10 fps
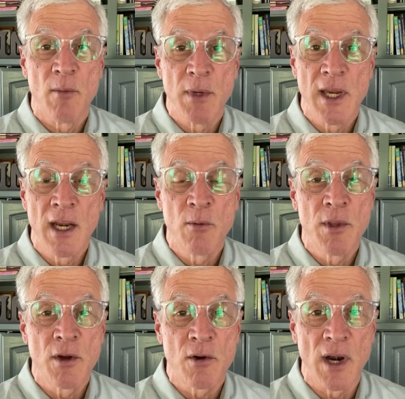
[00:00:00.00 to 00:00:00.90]
Beginning
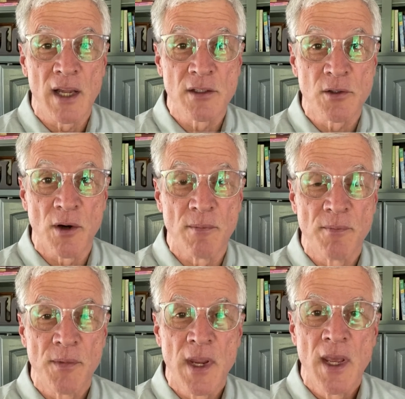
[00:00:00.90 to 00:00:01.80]
with your credit score.
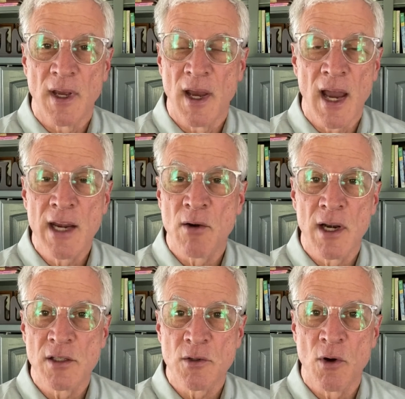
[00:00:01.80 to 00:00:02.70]
A high
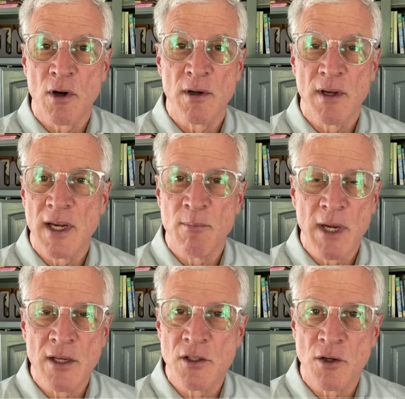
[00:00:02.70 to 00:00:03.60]
credit score means